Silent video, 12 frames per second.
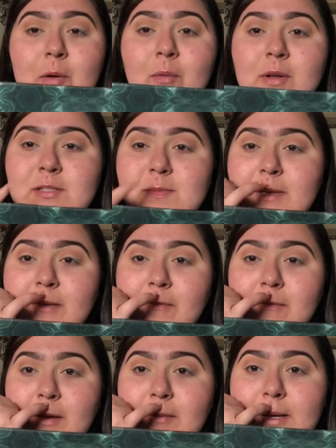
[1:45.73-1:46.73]
once my
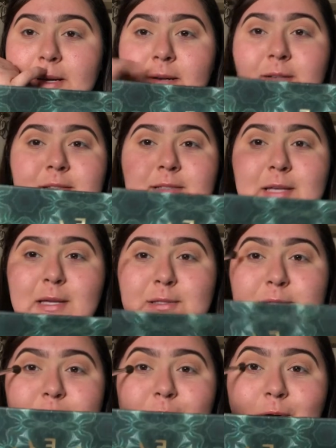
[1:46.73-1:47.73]
friend right here decides
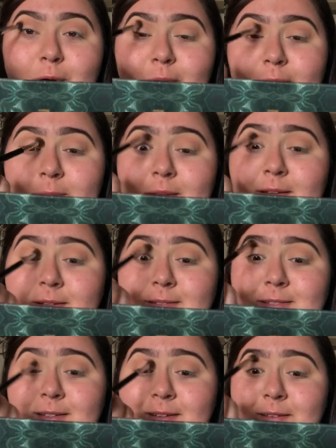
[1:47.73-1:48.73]
to go away because
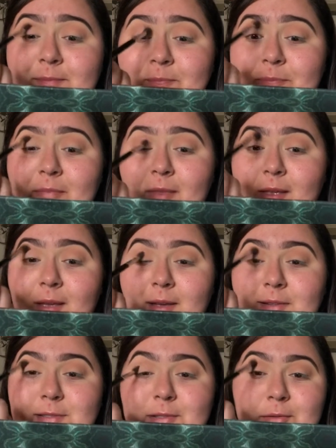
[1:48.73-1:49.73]

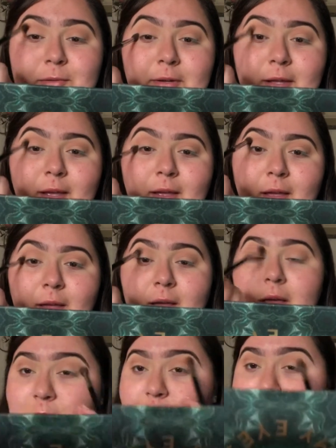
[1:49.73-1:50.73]
it's annoying.
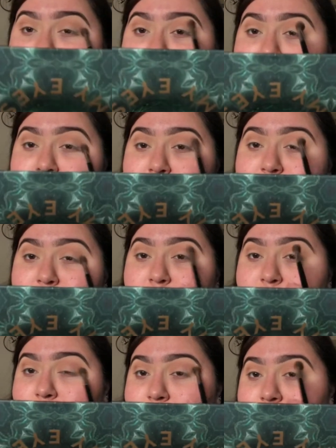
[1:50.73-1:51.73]
So basically you
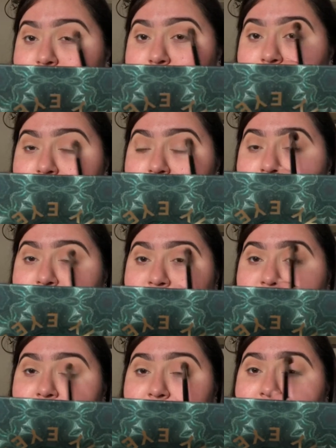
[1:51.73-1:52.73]
just want to add a
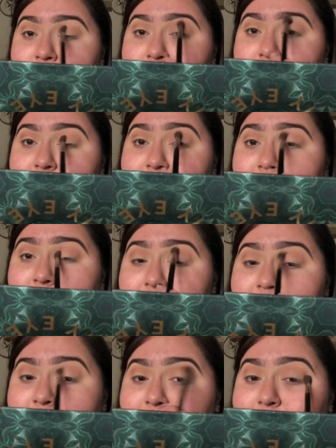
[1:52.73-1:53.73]
shadow and blend
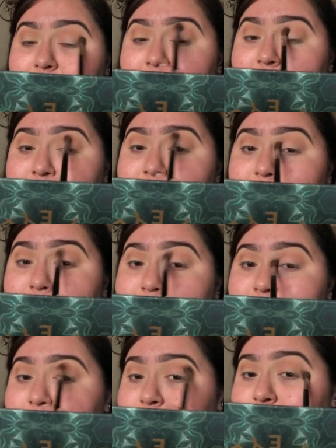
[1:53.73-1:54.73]
until
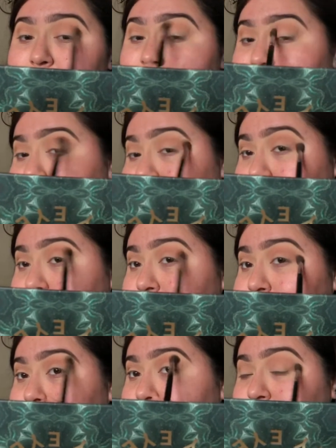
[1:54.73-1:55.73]
you have your
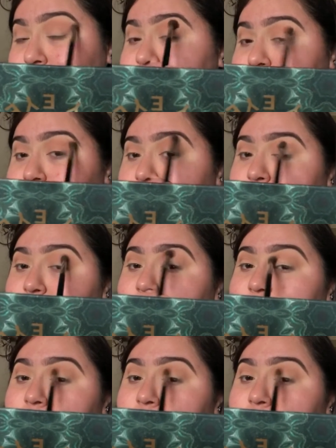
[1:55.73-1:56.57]
desired wash of color.